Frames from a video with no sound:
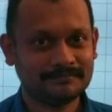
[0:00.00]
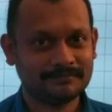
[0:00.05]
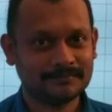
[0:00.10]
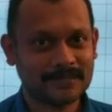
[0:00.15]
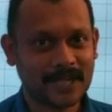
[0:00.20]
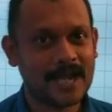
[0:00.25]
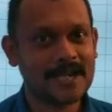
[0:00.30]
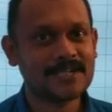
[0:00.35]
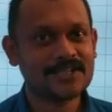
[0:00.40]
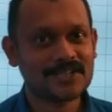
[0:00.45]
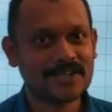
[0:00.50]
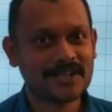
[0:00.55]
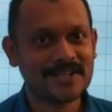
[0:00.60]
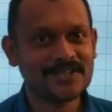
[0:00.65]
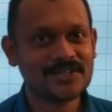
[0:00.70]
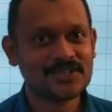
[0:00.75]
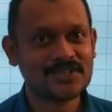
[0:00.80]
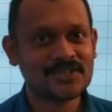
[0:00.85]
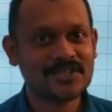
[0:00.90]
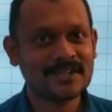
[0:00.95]
Answer
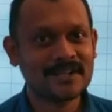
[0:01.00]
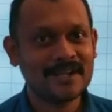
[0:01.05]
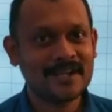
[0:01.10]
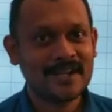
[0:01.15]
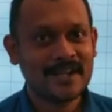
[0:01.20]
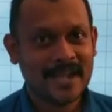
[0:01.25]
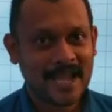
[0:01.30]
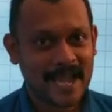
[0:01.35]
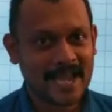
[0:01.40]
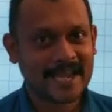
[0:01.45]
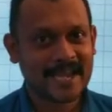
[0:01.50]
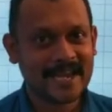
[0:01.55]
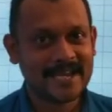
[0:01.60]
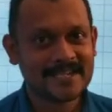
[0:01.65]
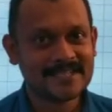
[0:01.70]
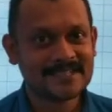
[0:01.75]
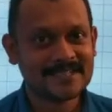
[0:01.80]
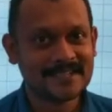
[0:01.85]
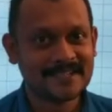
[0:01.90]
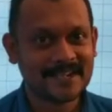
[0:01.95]
is
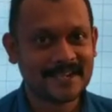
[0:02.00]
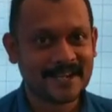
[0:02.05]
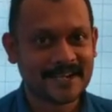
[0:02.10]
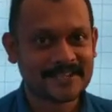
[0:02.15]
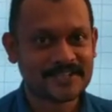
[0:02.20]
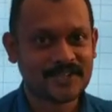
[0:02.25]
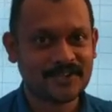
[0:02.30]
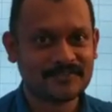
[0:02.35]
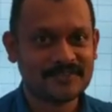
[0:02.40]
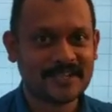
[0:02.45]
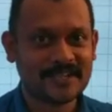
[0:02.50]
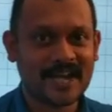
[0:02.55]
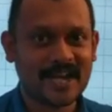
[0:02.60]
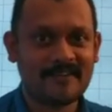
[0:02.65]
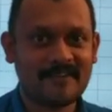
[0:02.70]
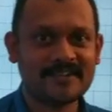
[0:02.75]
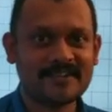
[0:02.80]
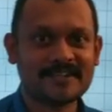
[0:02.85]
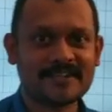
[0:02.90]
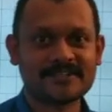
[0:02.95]
against the direction of the
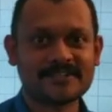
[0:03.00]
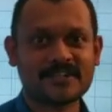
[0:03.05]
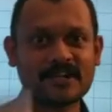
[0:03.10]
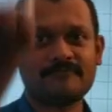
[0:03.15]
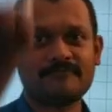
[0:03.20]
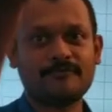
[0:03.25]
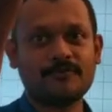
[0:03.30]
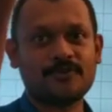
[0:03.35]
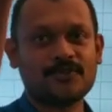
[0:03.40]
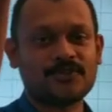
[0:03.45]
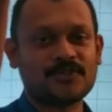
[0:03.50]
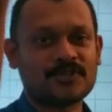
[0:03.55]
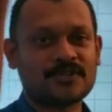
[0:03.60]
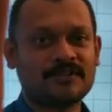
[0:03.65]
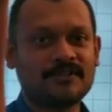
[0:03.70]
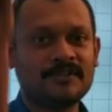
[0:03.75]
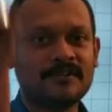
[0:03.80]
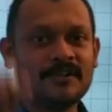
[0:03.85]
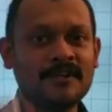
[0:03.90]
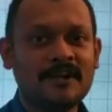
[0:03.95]
gravitational
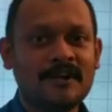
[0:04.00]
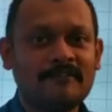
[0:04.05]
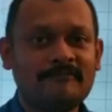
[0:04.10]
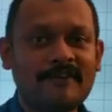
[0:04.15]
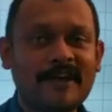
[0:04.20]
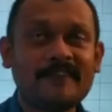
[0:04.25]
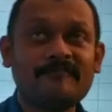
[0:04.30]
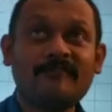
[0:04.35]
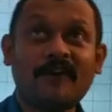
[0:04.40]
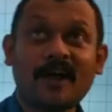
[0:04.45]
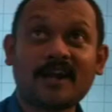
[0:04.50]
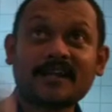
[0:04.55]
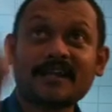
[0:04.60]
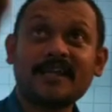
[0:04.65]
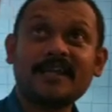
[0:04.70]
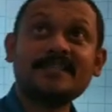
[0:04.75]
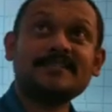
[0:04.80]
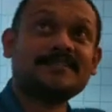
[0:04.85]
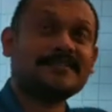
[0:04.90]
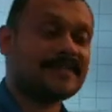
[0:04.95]
force. When work
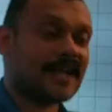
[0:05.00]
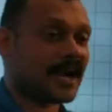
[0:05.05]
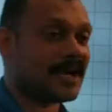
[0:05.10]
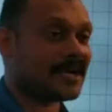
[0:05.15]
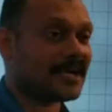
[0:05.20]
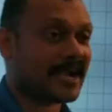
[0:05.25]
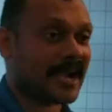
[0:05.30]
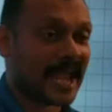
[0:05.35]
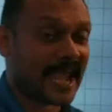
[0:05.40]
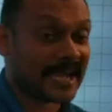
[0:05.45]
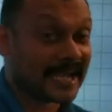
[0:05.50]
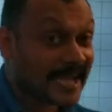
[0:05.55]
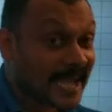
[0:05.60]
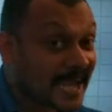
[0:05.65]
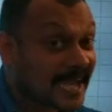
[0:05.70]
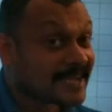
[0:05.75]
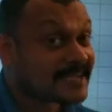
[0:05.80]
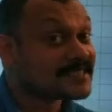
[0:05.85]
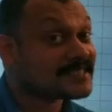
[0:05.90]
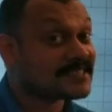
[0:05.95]
is done
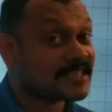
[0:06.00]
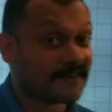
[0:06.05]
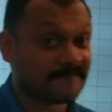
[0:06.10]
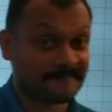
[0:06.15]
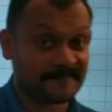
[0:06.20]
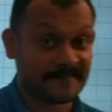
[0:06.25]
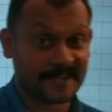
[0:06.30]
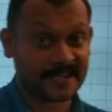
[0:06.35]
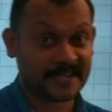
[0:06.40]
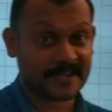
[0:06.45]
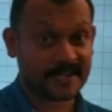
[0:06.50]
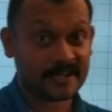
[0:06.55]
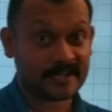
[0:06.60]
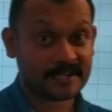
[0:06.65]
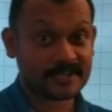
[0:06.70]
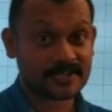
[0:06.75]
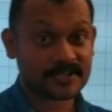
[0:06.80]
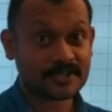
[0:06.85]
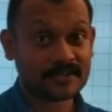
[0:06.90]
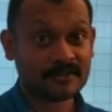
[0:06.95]
against the
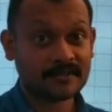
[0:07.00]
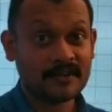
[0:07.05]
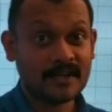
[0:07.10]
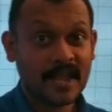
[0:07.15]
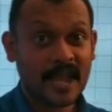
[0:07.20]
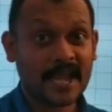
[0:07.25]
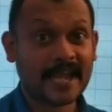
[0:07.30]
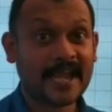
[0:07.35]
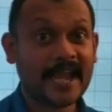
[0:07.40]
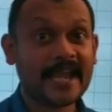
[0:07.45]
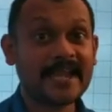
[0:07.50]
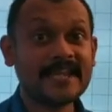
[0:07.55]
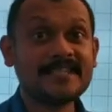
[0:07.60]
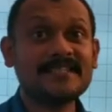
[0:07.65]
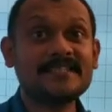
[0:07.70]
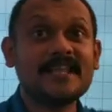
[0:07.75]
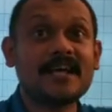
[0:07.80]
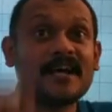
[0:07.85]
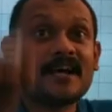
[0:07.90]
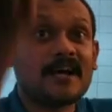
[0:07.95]
field,
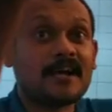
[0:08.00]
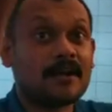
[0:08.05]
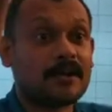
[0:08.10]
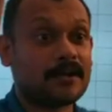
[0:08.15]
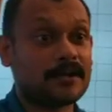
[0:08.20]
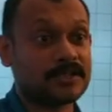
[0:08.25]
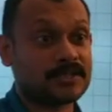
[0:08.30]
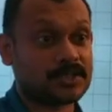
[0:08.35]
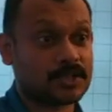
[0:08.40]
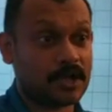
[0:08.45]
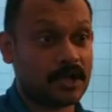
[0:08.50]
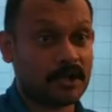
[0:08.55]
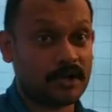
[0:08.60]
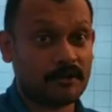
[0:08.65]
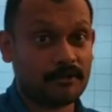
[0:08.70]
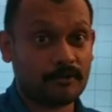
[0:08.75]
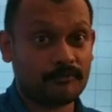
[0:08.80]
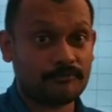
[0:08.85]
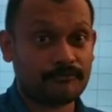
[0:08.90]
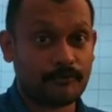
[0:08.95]
against
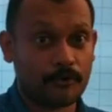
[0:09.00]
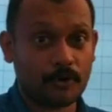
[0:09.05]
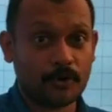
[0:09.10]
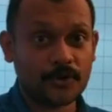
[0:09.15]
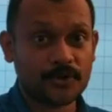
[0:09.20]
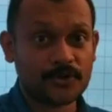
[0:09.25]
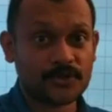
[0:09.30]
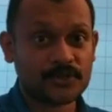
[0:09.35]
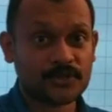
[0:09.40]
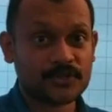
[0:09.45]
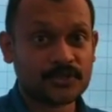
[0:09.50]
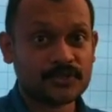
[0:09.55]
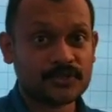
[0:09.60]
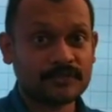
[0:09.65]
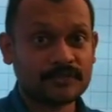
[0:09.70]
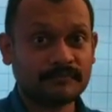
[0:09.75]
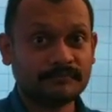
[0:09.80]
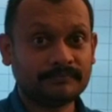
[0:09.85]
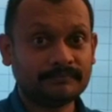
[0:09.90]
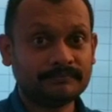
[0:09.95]
the force,
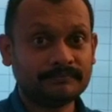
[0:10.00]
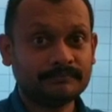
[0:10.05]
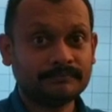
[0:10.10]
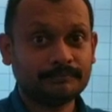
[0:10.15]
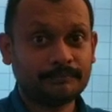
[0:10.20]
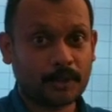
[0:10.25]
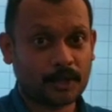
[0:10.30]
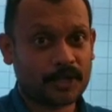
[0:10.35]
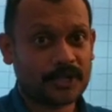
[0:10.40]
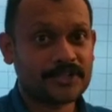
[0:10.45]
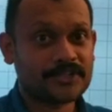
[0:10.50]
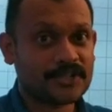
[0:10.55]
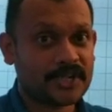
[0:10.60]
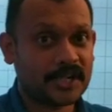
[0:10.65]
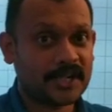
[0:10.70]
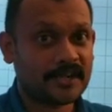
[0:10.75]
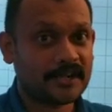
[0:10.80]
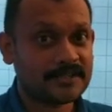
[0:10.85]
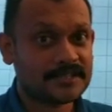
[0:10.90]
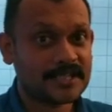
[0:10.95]
potential
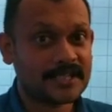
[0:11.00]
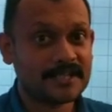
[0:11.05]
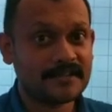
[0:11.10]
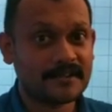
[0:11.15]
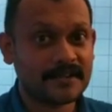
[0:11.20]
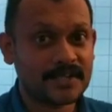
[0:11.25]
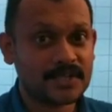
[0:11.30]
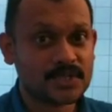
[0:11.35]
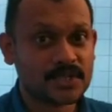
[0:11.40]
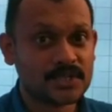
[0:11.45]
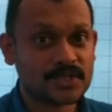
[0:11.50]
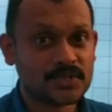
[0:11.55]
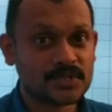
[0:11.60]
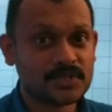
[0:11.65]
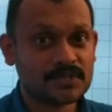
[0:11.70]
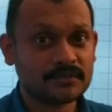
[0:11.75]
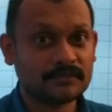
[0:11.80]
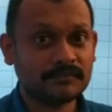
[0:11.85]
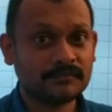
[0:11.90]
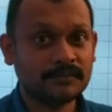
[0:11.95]
energy
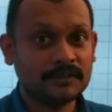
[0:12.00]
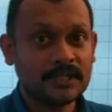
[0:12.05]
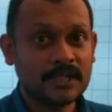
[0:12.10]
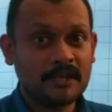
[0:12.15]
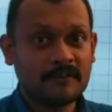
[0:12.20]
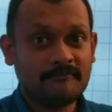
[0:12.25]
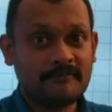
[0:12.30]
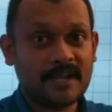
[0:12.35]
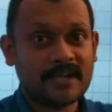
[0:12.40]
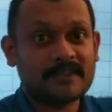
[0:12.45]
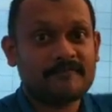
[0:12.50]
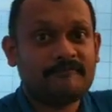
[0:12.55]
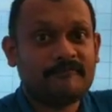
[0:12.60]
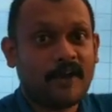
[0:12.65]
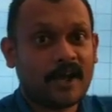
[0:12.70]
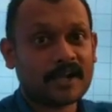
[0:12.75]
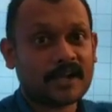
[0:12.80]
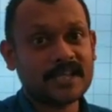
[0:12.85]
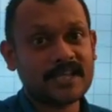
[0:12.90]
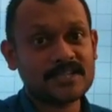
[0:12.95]
increases. When
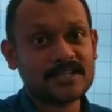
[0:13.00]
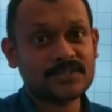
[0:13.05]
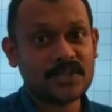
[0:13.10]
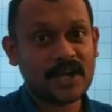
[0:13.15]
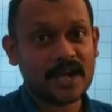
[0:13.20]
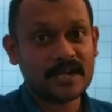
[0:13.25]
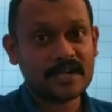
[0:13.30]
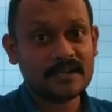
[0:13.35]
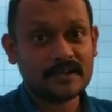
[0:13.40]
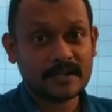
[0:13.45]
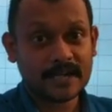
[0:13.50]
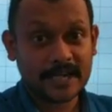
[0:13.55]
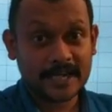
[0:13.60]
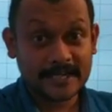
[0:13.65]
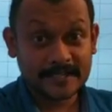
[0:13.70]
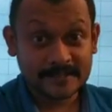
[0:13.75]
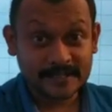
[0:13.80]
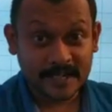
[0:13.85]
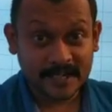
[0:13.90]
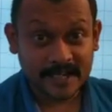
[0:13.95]
work is done
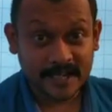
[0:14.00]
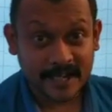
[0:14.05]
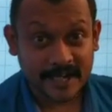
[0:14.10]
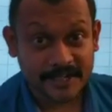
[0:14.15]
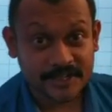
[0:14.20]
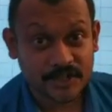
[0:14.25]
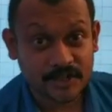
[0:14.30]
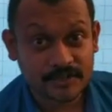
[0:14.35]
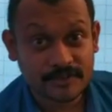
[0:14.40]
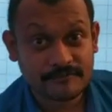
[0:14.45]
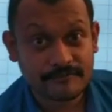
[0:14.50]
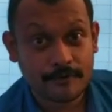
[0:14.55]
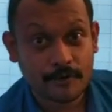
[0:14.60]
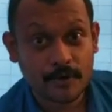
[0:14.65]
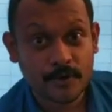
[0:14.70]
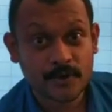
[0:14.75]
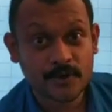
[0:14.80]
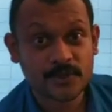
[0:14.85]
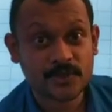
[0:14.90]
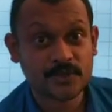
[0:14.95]
in the direction of the
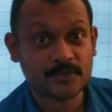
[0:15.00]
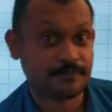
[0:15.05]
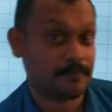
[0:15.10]
force,